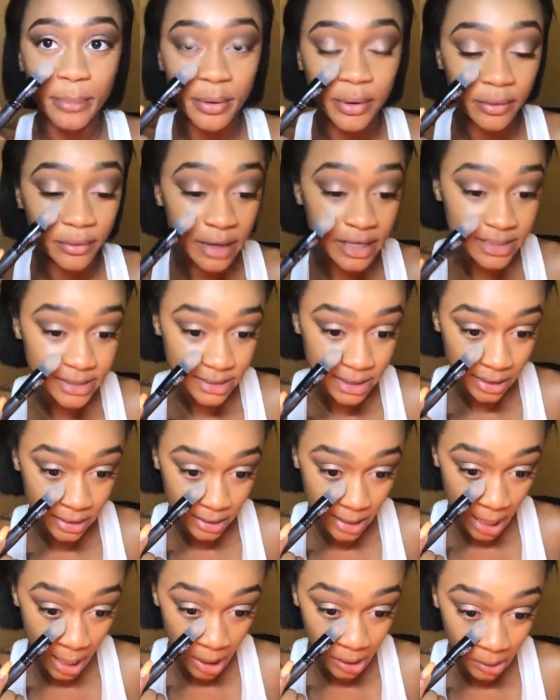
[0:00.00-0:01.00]
pressing
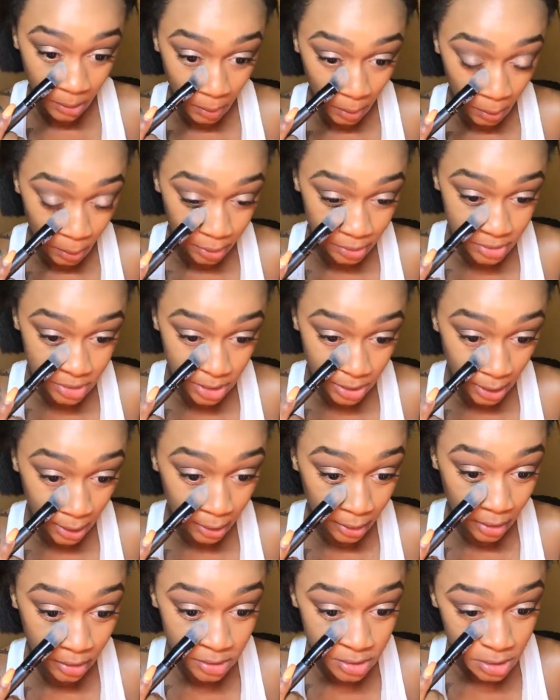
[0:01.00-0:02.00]
that onto
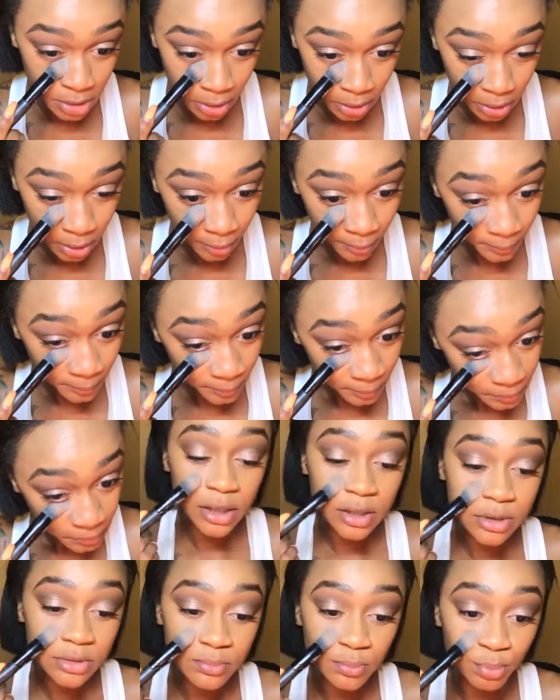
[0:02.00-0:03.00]
that concealer.
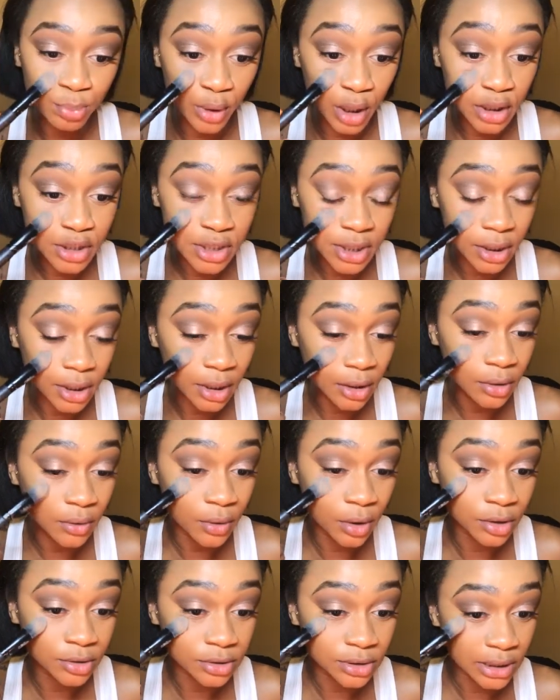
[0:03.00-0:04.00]
Not brushing it
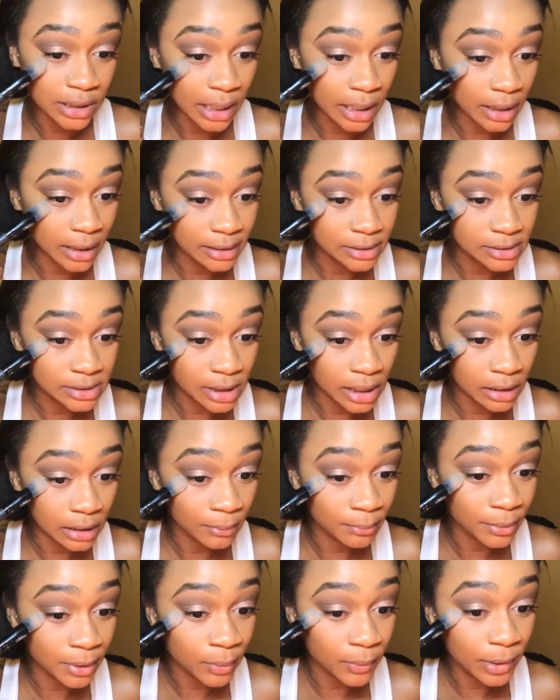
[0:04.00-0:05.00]
onto that concealer,
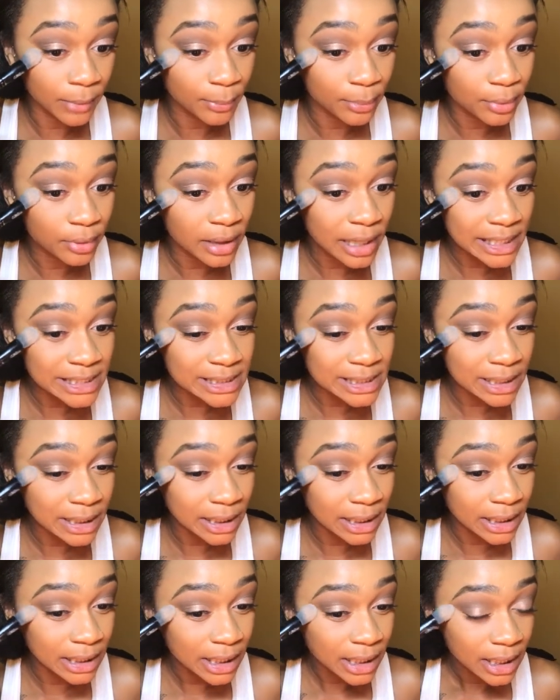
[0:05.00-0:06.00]
but we're
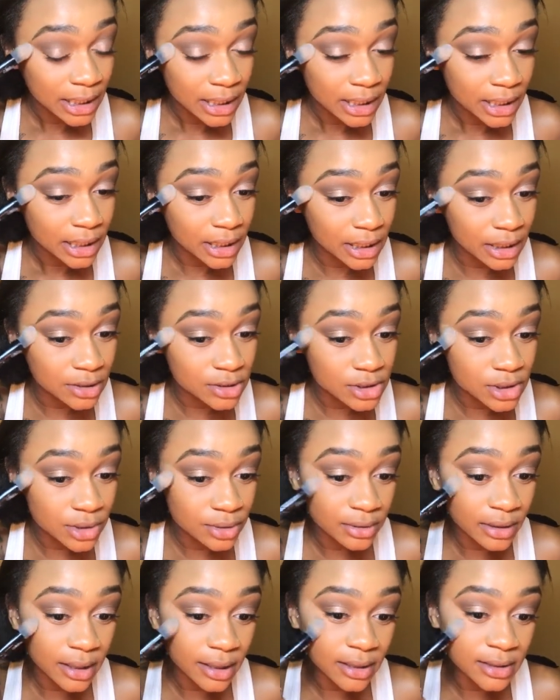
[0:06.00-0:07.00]
pressing it into
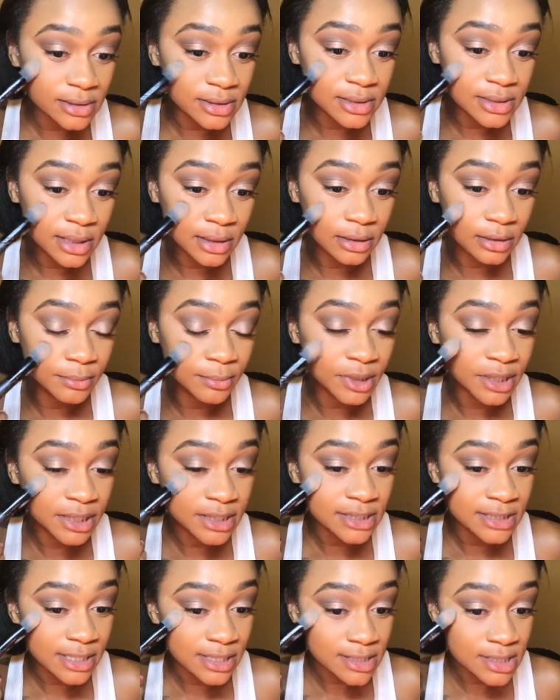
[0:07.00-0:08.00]
that concealer
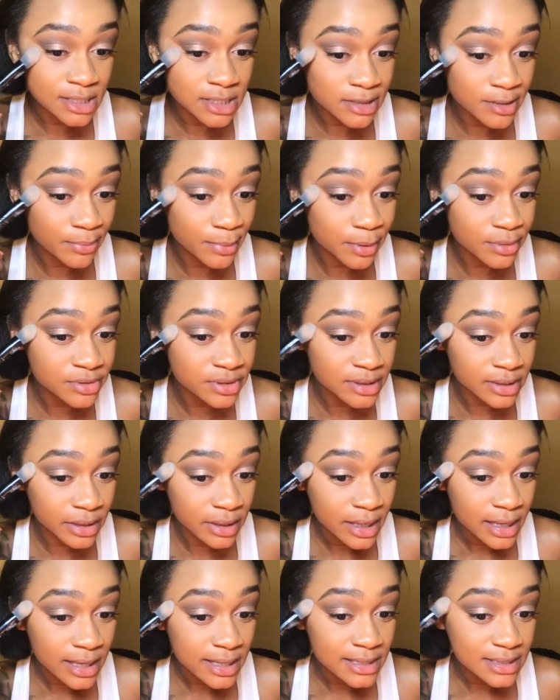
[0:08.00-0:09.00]
because this is supposed to
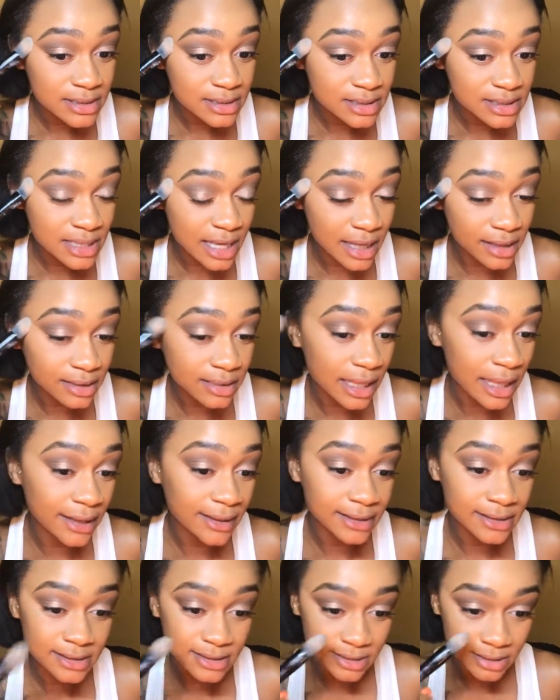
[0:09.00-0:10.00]
set that
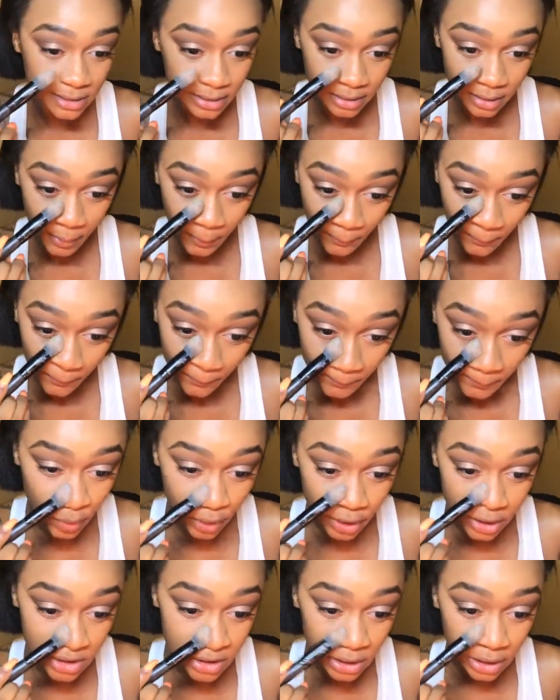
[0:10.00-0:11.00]
concealer. You
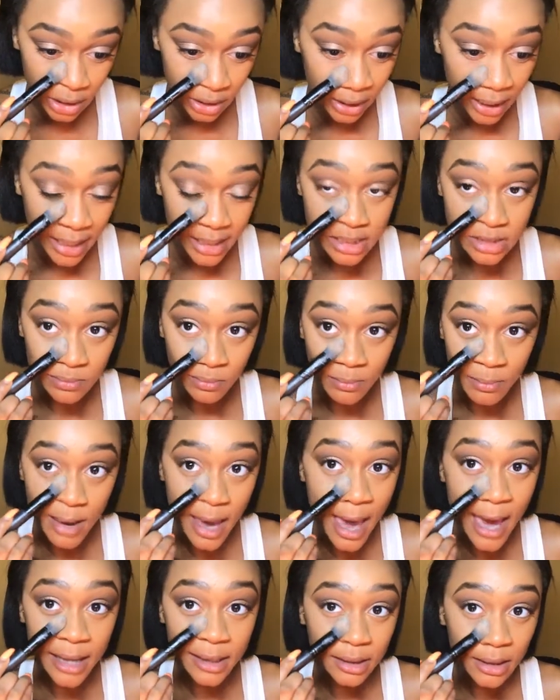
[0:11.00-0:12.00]
want it to look as
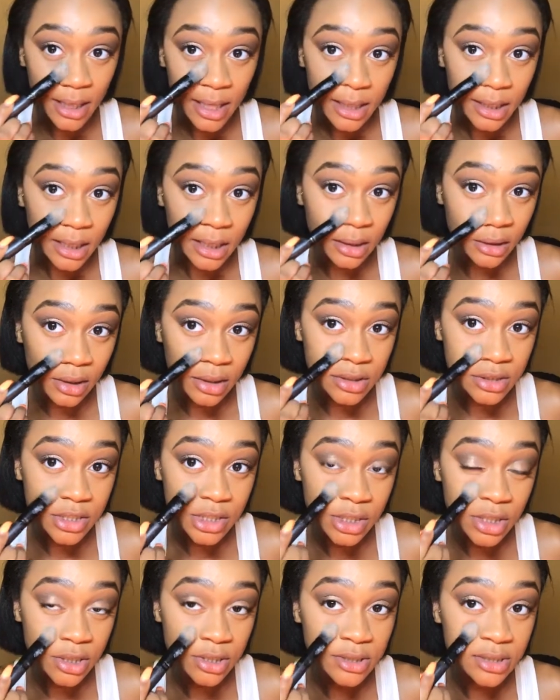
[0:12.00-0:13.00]
matte and
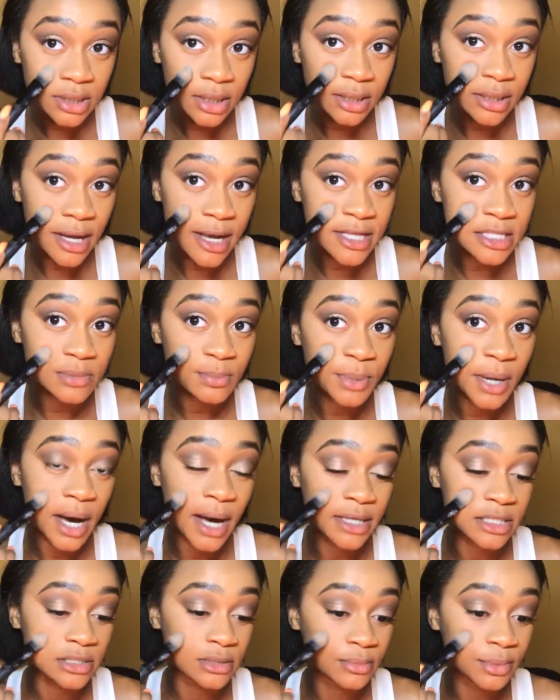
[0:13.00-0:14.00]
into your skin as
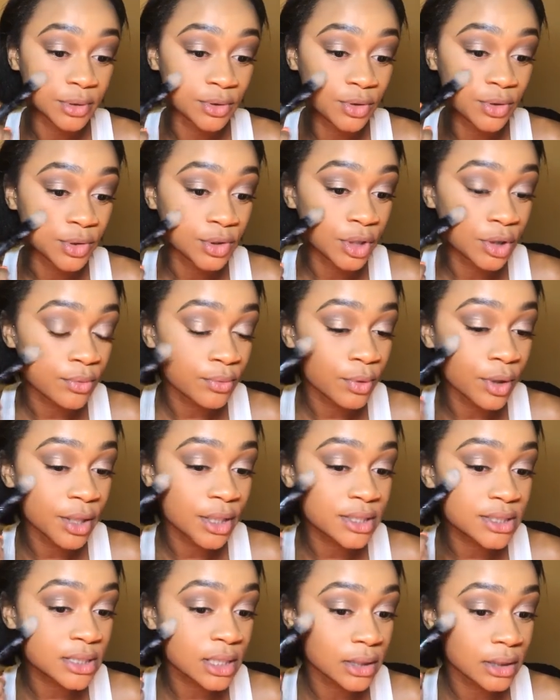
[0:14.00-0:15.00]
possible. You don't want
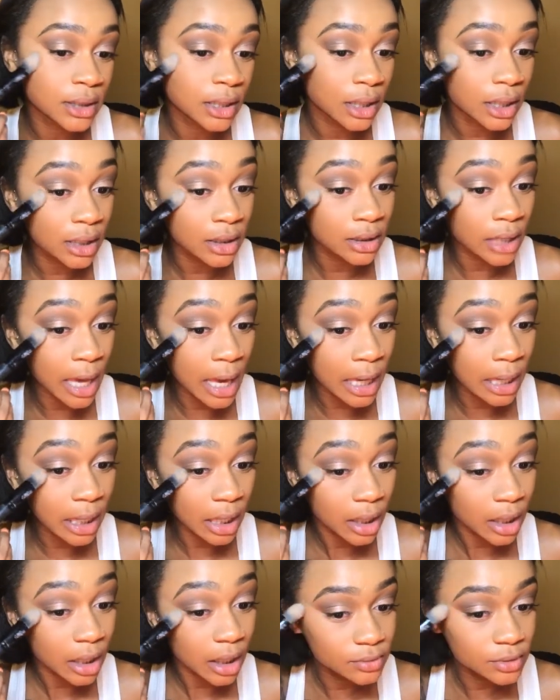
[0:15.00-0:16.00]
it to look
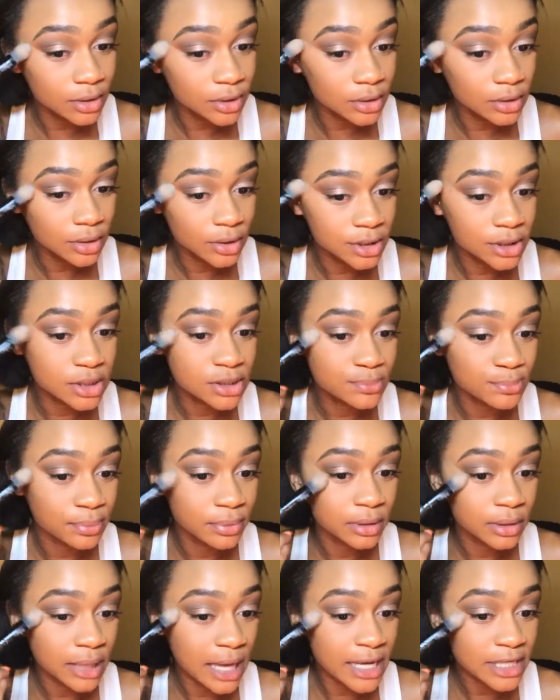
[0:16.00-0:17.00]
like you literally just
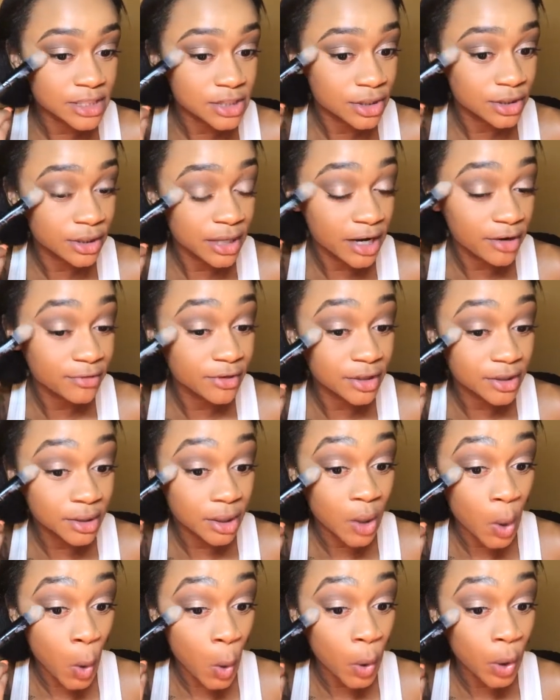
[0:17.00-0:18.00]
plastered
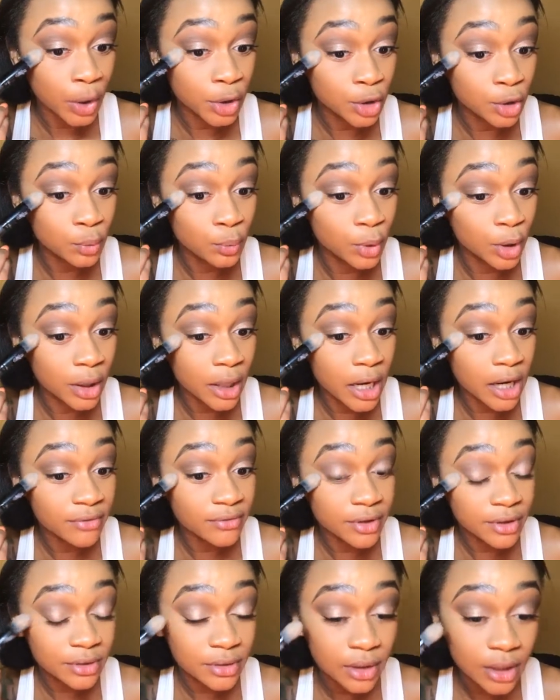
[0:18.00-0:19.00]
everything on. You want
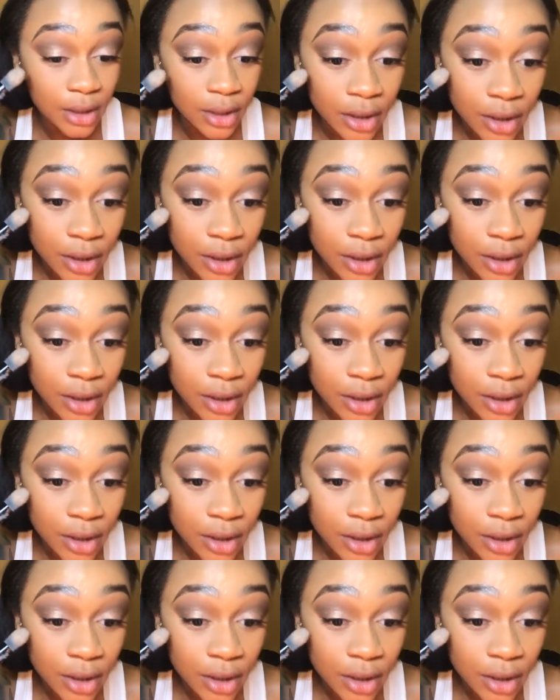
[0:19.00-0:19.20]
everything